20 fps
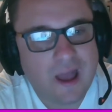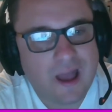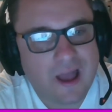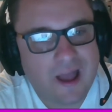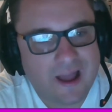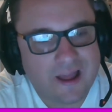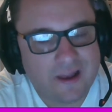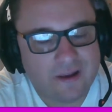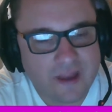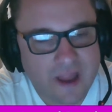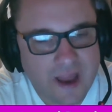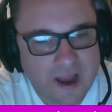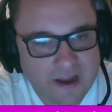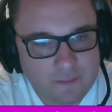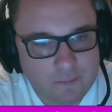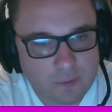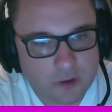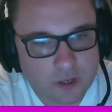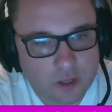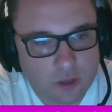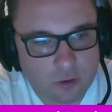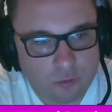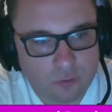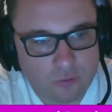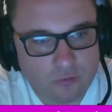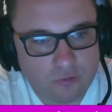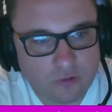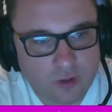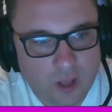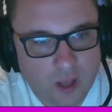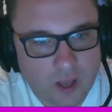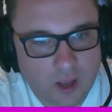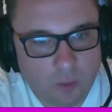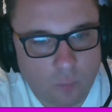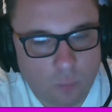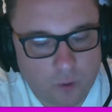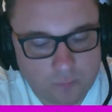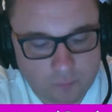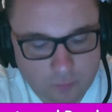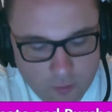And anybody who's
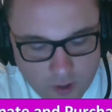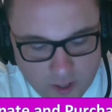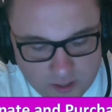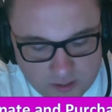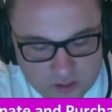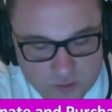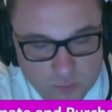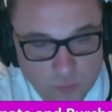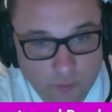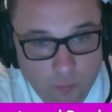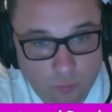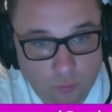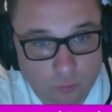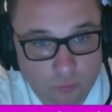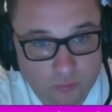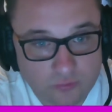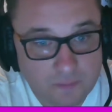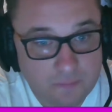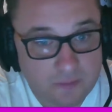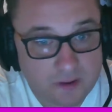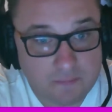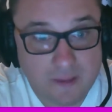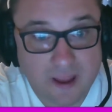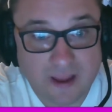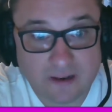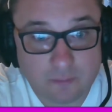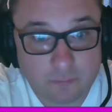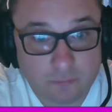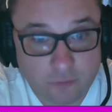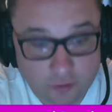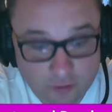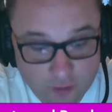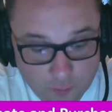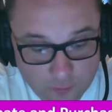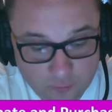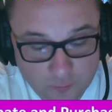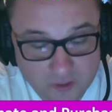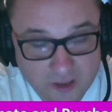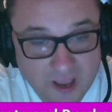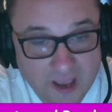won prizes, we will simply mail them to you
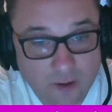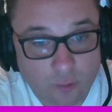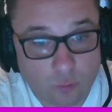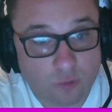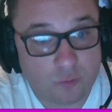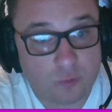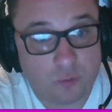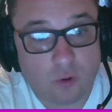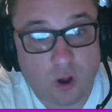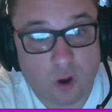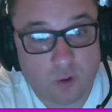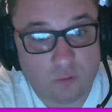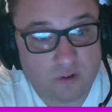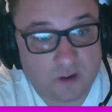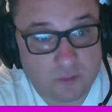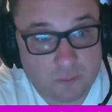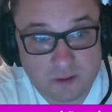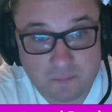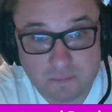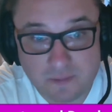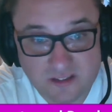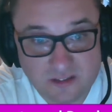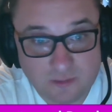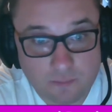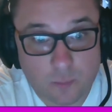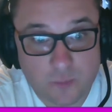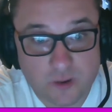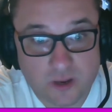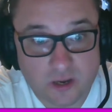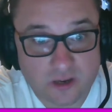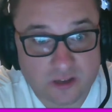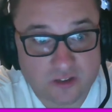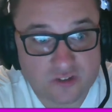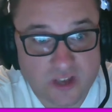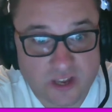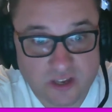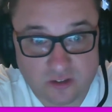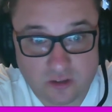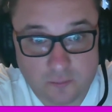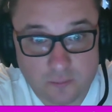if we can, or if hopefully we can meet up and we can
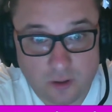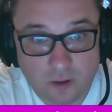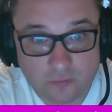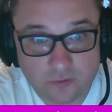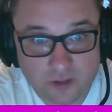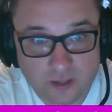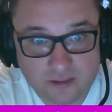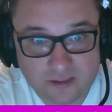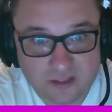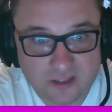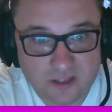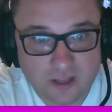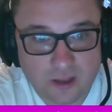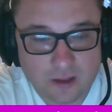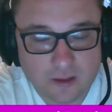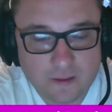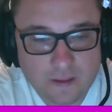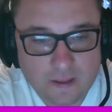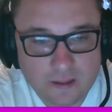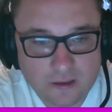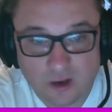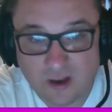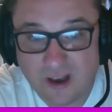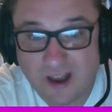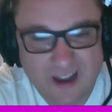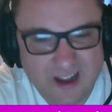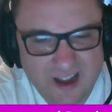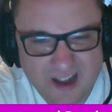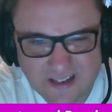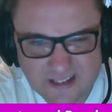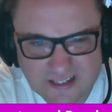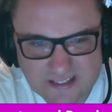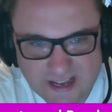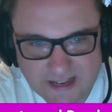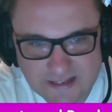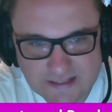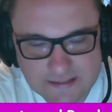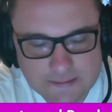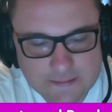exchange them obviously at at a later date.